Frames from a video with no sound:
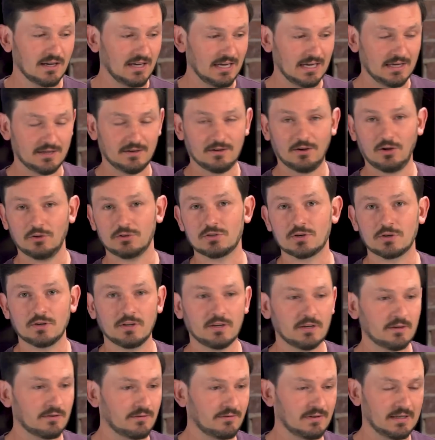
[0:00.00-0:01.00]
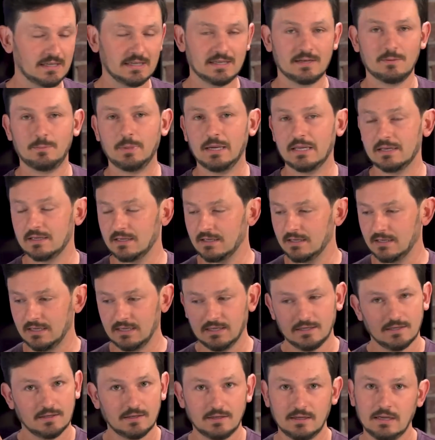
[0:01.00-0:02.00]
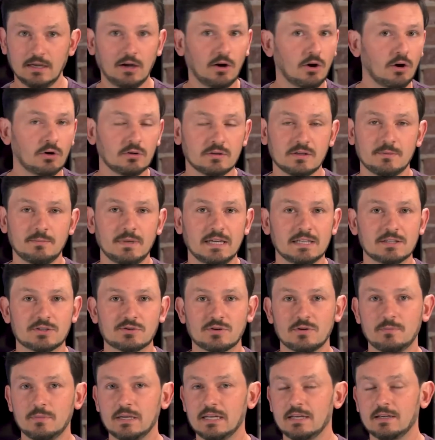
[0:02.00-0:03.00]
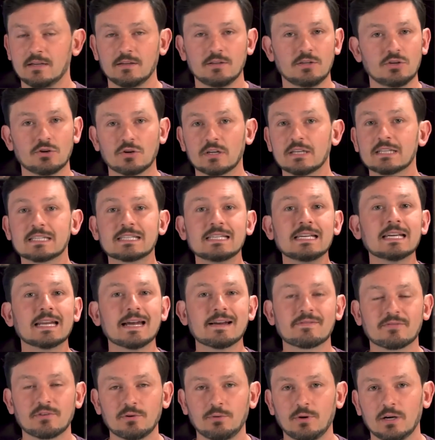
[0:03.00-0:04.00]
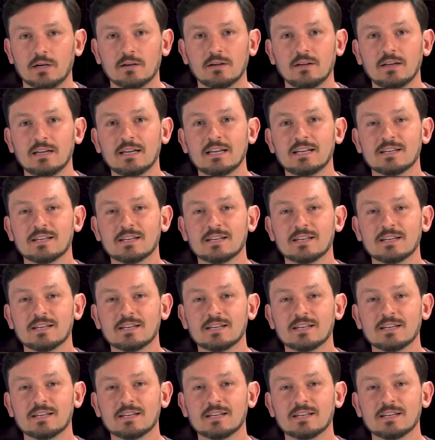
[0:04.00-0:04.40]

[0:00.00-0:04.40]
in alternative and independent and all in mainstream media. You're going to see it everywhere.